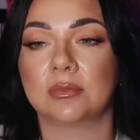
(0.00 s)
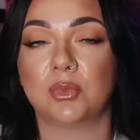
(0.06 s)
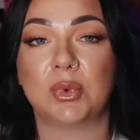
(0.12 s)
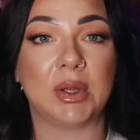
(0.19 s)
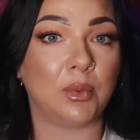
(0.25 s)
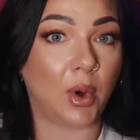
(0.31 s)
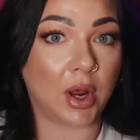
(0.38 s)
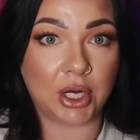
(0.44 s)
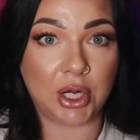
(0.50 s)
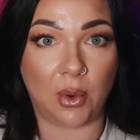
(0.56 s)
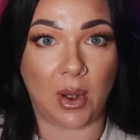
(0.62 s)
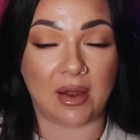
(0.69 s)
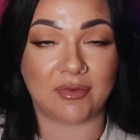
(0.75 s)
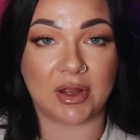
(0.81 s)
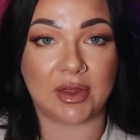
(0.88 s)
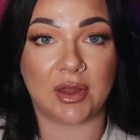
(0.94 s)
We want to know
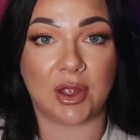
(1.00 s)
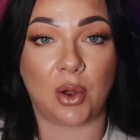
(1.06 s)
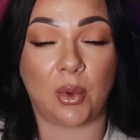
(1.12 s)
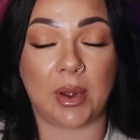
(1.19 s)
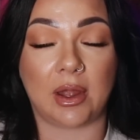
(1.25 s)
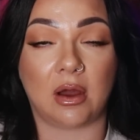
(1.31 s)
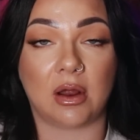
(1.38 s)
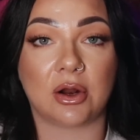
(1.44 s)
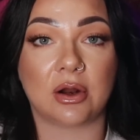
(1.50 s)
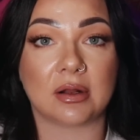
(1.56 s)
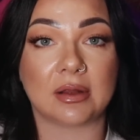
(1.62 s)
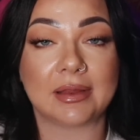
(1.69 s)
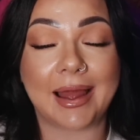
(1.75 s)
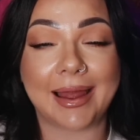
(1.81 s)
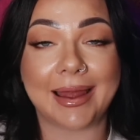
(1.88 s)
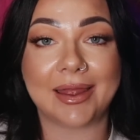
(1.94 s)
everything going on in her
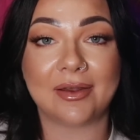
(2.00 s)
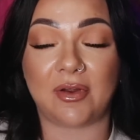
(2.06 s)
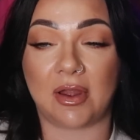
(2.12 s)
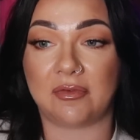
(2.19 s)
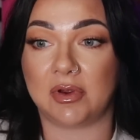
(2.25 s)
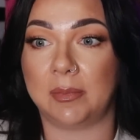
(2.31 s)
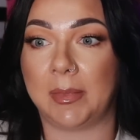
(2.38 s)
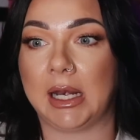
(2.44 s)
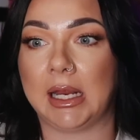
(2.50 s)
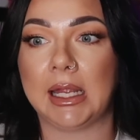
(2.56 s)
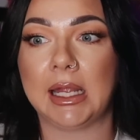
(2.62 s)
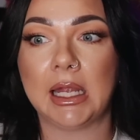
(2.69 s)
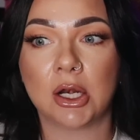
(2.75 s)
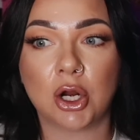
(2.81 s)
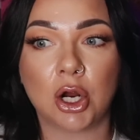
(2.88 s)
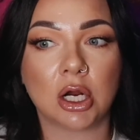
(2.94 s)
life, everybody
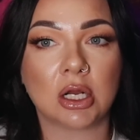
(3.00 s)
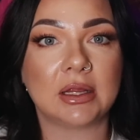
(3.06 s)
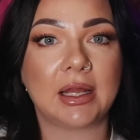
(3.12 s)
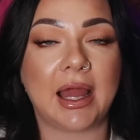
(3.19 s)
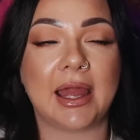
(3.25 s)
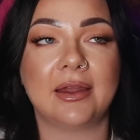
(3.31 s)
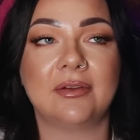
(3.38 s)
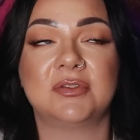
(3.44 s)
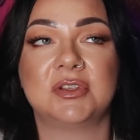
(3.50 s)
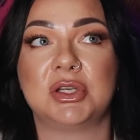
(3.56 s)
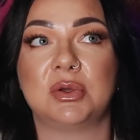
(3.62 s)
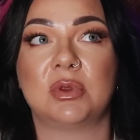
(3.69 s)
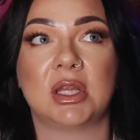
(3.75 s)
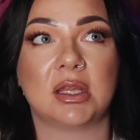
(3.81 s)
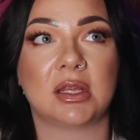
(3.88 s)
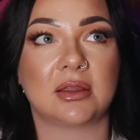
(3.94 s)
in her life. Do
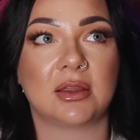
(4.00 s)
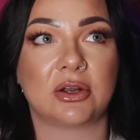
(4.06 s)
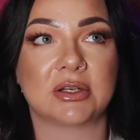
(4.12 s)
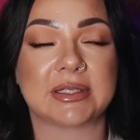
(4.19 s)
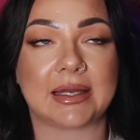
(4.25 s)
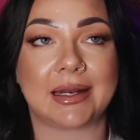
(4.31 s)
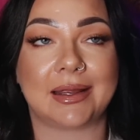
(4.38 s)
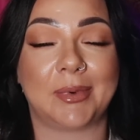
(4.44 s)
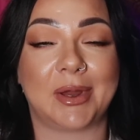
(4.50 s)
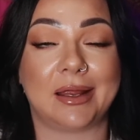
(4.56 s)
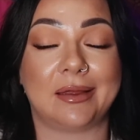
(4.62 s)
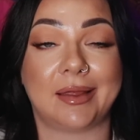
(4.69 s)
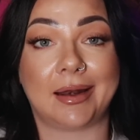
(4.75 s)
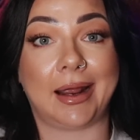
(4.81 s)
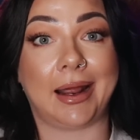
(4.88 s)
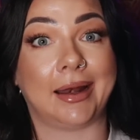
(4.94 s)
you think that there's anybody
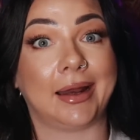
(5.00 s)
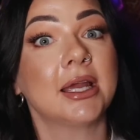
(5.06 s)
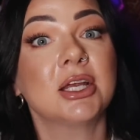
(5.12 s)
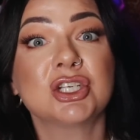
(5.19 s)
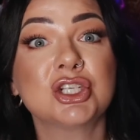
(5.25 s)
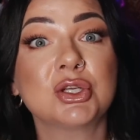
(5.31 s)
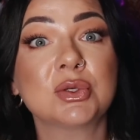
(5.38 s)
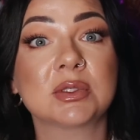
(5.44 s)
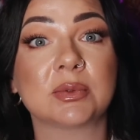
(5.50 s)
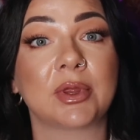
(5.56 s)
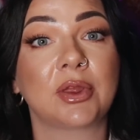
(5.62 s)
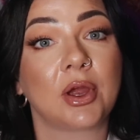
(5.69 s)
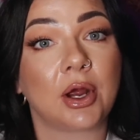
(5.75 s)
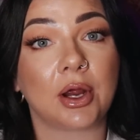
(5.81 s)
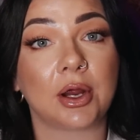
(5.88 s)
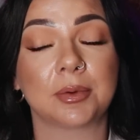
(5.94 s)
that had issues with
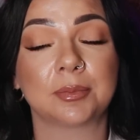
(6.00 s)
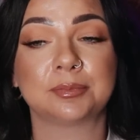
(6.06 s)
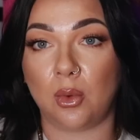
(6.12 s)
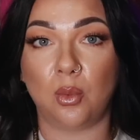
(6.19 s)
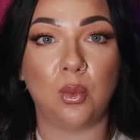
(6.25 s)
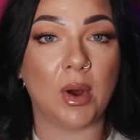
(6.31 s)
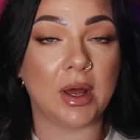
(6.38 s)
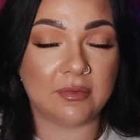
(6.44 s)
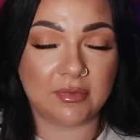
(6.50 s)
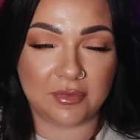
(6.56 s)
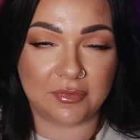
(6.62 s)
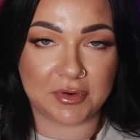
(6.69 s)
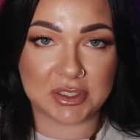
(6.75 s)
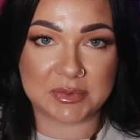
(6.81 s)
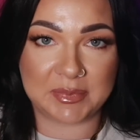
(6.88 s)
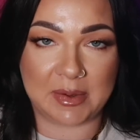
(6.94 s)
her? One of the
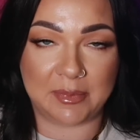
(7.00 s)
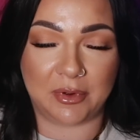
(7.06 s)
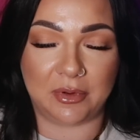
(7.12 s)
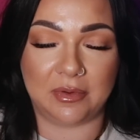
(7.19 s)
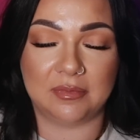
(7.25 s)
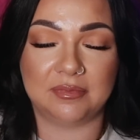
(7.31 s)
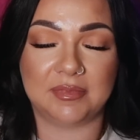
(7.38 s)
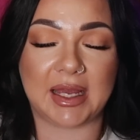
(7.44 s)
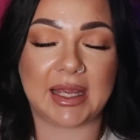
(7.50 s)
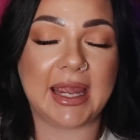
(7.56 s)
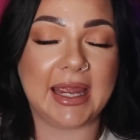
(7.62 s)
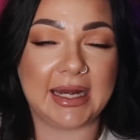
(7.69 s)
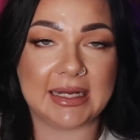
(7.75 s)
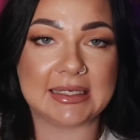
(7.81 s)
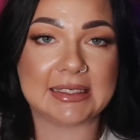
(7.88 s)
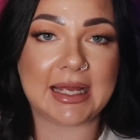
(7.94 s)
first people that
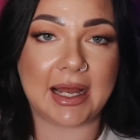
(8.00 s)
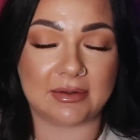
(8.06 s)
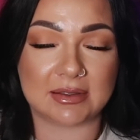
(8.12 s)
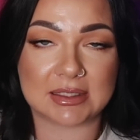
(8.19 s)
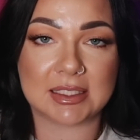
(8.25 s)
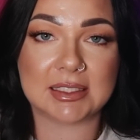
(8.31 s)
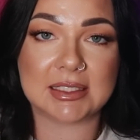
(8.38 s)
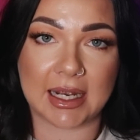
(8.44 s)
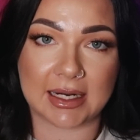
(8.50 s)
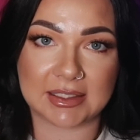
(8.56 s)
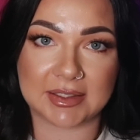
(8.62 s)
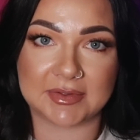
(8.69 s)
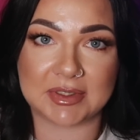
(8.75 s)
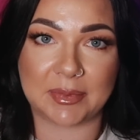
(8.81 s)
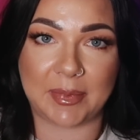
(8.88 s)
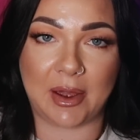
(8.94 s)
Kaden tells
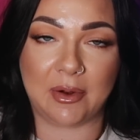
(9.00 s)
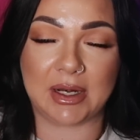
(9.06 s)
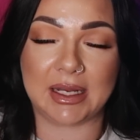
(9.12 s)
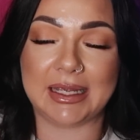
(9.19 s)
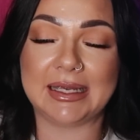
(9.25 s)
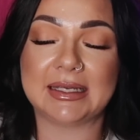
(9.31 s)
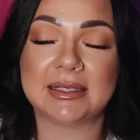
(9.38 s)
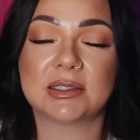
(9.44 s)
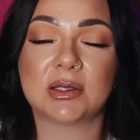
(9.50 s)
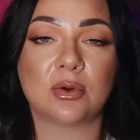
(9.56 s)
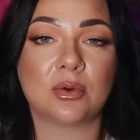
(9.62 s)
detectives about is